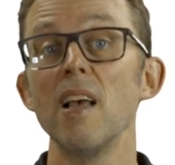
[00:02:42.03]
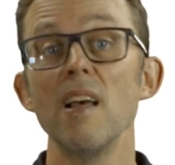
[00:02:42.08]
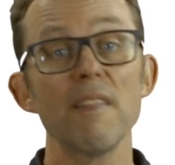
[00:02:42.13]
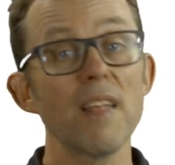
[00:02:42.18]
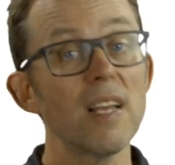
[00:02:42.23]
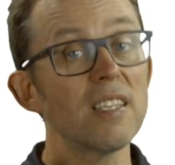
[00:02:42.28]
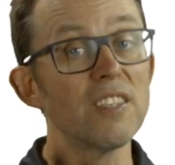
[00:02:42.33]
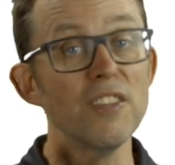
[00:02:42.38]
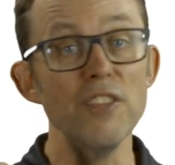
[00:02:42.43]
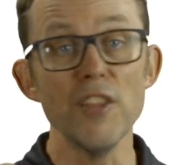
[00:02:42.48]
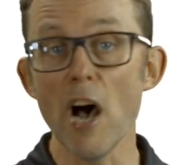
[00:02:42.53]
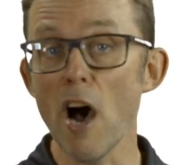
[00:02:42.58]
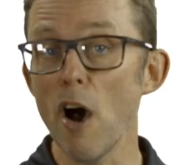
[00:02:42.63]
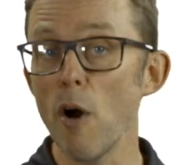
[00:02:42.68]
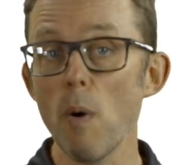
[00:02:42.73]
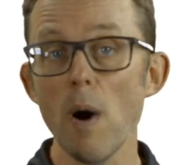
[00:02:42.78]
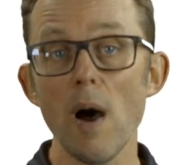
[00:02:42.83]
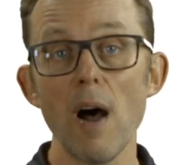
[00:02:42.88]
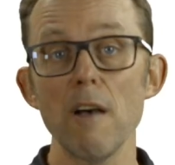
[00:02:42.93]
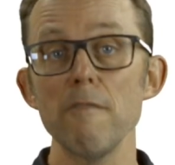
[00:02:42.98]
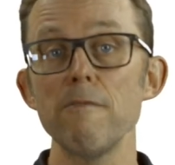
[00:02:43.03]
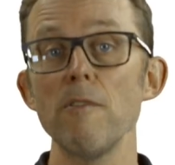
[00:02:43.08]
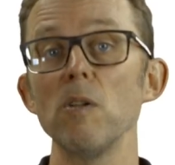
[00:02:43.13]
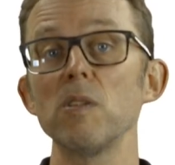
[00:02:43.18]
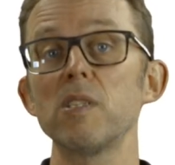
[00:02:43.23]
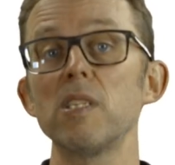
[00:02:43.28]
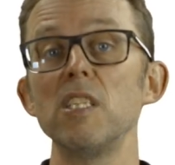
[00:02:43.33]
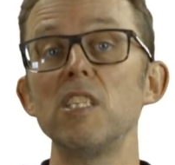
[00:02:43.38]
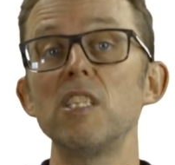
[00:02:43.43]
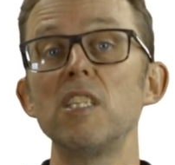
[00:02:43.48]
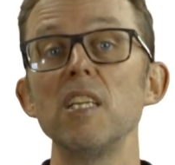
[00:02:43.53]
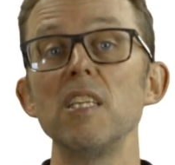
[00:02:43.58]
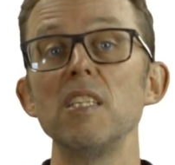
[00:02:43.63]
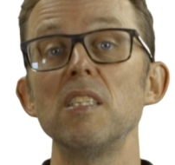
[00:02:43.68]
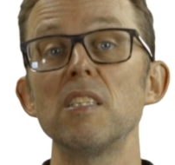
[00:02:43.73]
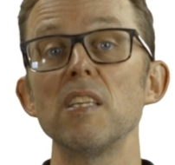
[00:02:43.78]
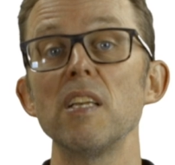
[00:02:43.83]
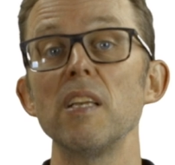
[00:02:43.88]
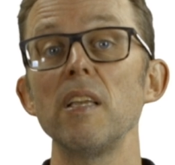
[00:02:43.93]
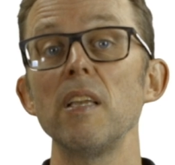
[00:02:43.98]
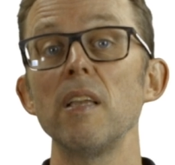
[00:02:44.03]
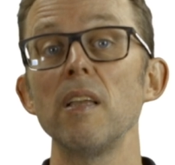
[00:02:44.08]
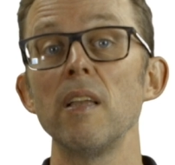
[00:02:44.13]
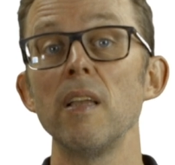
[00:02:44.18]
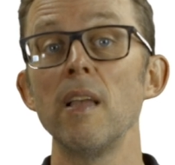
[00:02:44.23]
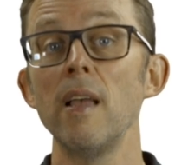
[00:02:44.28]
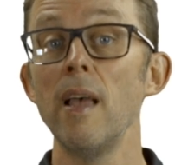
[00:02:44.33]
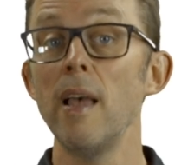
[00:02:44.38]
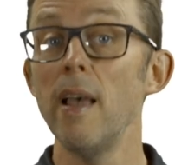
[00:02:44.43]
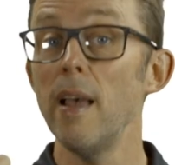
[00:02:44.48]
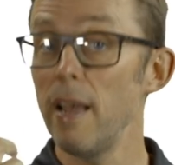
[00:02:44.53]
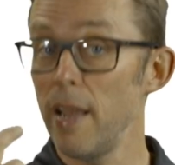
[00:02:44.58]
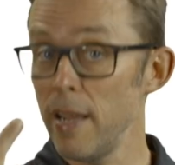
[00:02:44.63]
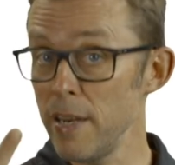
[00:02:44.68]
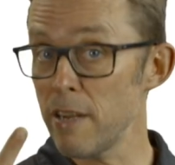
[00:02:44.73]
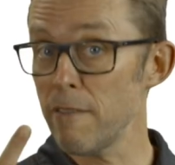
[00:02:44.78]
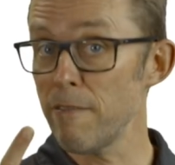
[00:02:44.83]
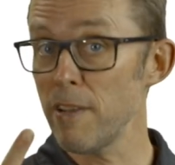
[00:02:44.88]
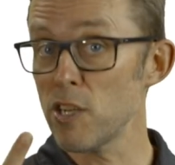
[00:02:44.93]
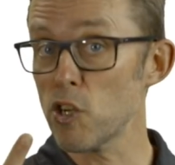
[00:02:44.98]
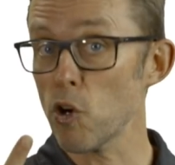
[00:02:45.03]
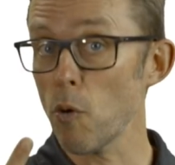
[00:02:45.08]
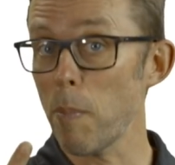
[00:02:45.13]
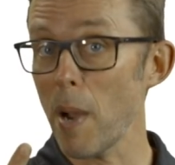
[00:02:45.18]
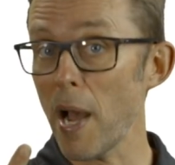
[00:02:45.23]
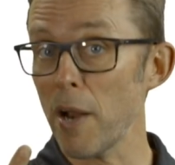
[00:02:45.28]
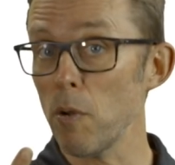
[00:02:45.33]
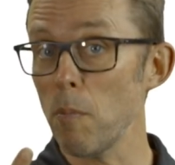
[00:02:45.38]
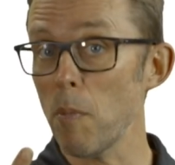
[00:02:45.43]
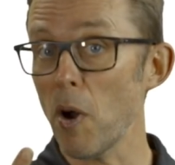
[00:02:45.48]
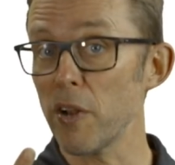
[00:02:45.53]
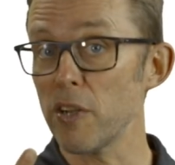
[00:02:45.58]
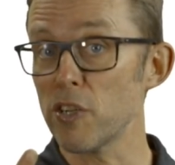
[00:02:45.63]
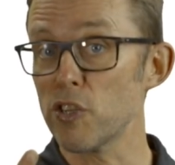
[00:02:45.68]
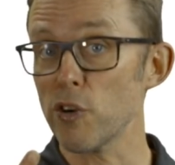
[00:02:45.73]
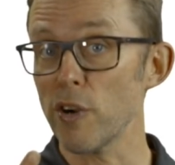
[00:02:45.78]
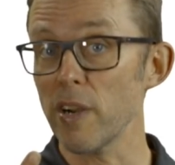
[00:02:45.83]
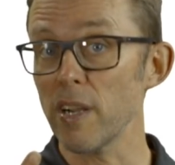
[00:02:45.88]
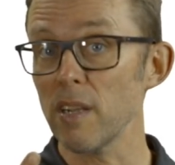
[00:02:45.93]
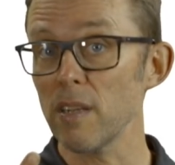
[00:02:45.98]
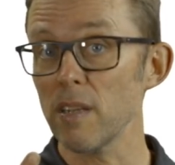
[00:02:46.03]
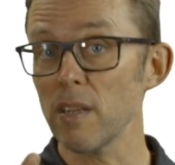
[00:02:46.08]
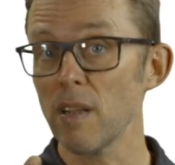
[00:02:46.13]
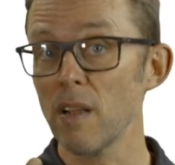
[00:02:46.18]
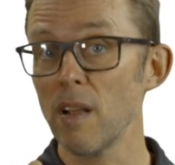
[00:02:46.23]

There's no high voltage DC. Individual panel monitoring,